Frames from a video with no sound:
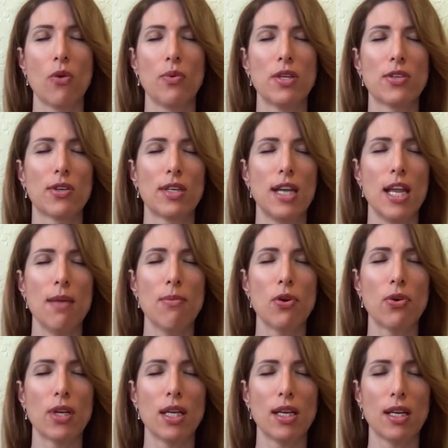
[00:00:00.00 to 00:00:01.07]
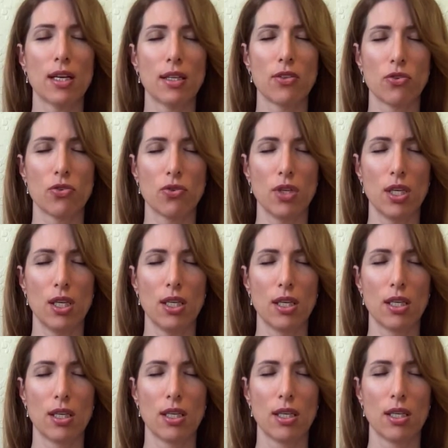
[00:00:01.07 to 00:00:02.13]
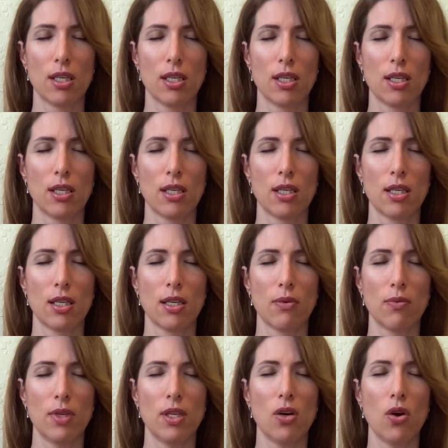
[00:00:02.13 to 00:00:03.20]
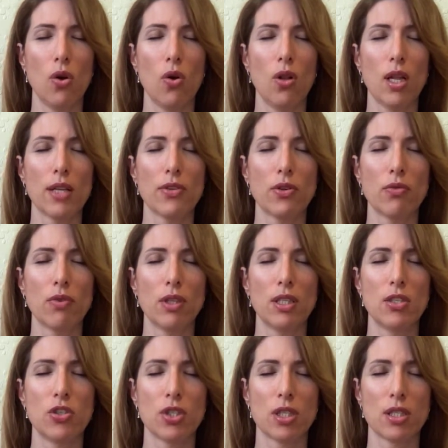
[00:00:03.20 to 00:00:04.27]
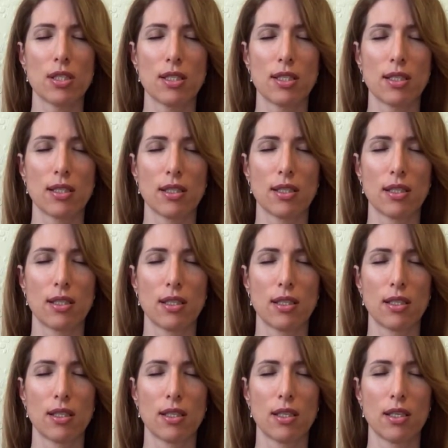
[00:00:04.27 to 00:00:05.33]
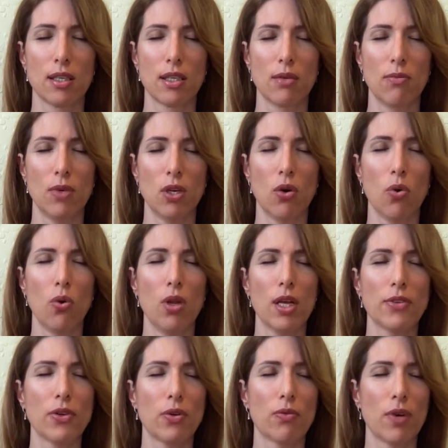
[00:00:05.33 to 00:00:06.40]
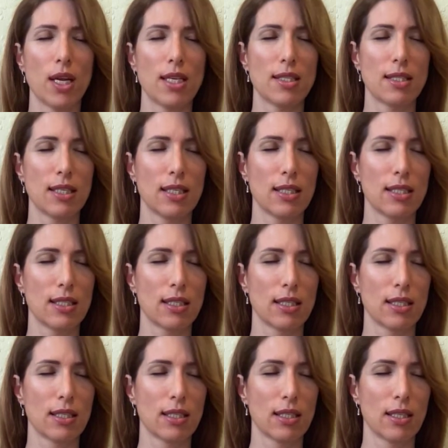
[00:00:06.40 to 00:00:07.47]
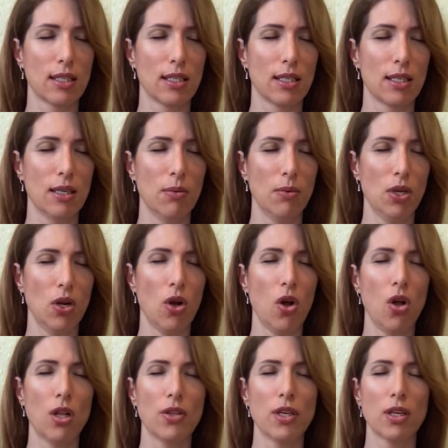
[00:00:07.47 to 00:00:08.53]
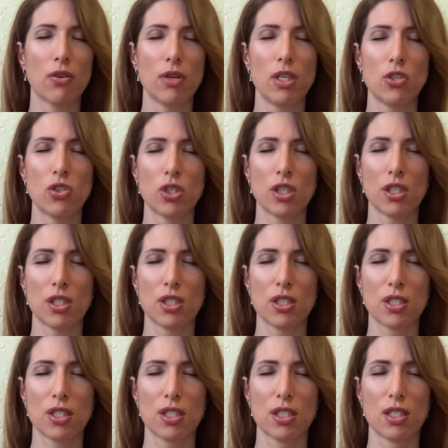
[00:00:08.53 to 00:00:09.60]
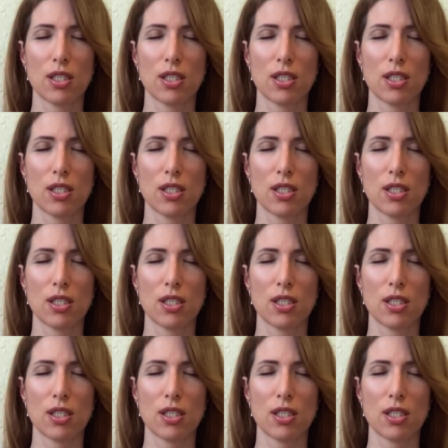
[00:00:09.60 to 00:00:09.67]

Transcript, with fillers: with your neighboring country, with all other religions, with all other races, with all the creatures,